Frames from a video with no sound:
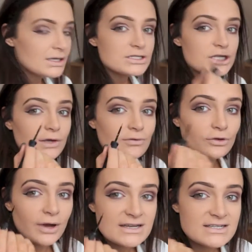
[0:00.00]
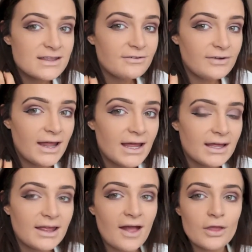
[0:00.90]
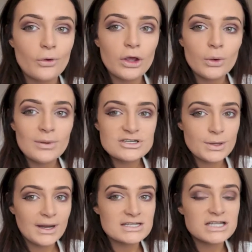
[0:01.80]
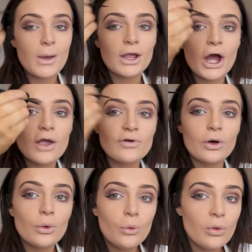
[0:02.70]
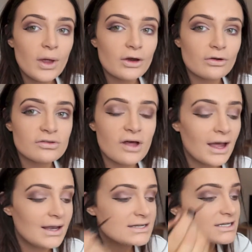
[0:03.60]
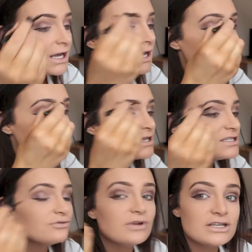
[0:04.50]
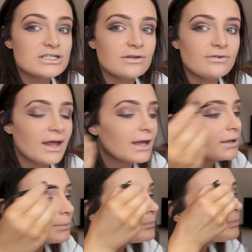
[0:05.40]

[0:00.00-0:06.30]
So you've created the flick, and then all you want to be doing is going over all the way across the eyelid to reach the flick.